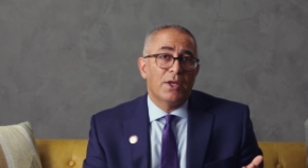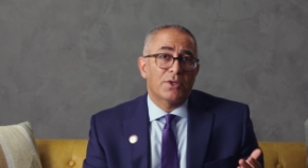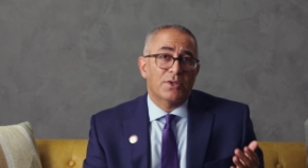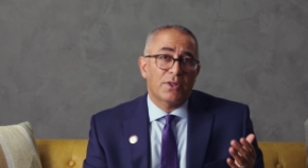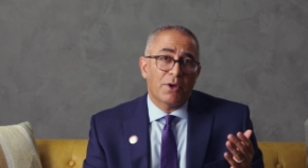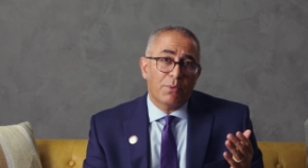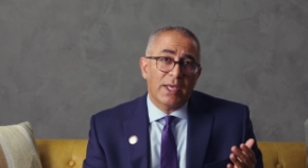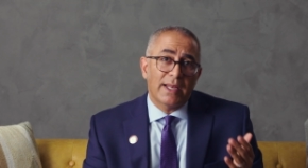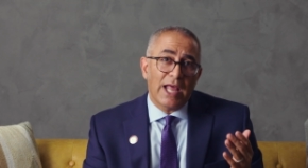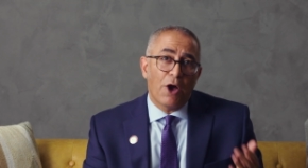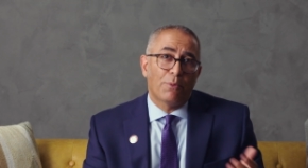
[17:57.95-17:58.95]
so that we
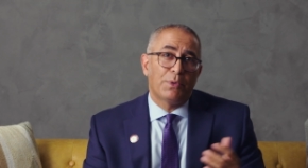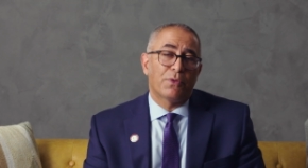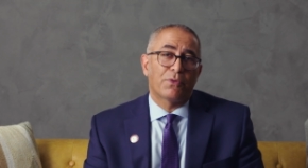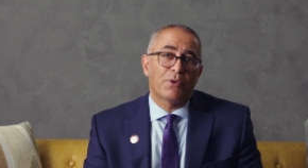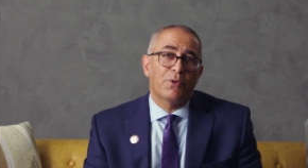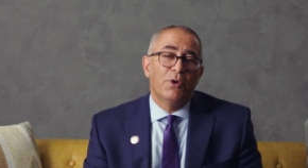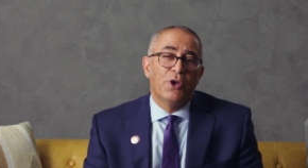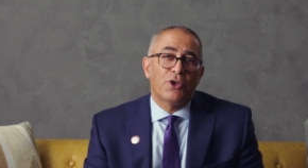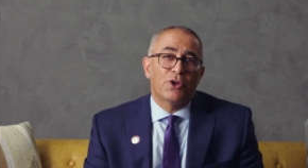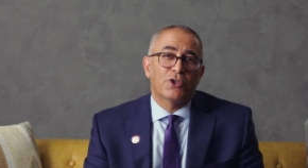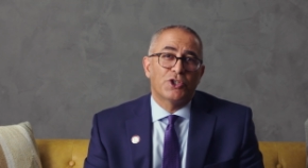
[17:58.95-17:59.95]
can help you through
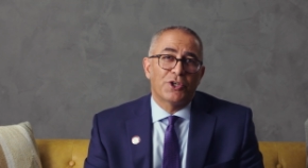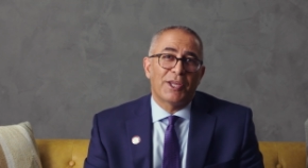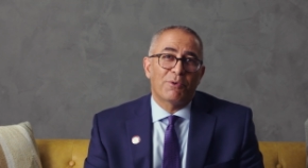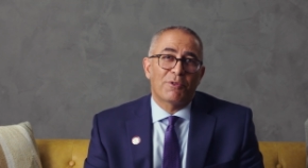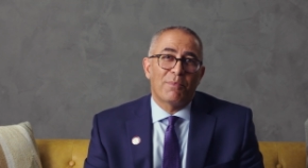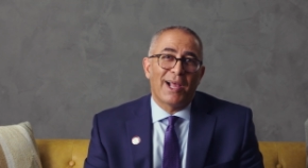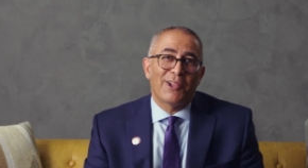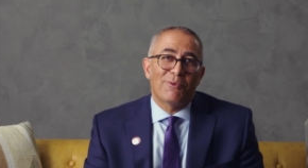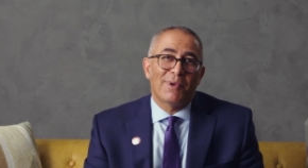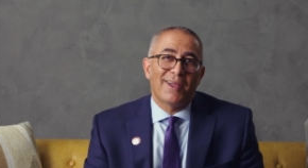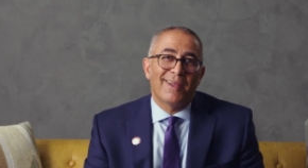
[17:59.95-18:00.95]
your journey with myeloma.